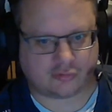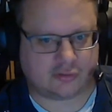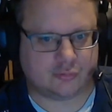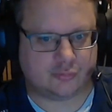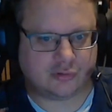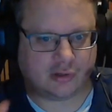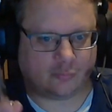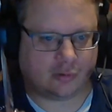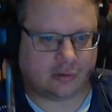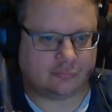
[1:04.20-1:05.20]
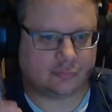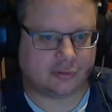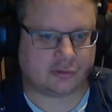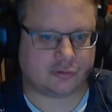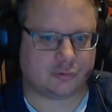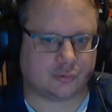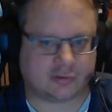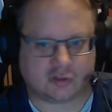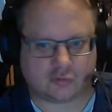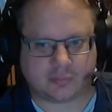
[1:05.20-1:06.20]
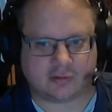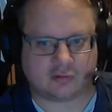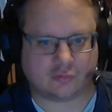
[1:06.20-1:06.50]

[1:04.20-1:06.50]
I do not want to ruin your experience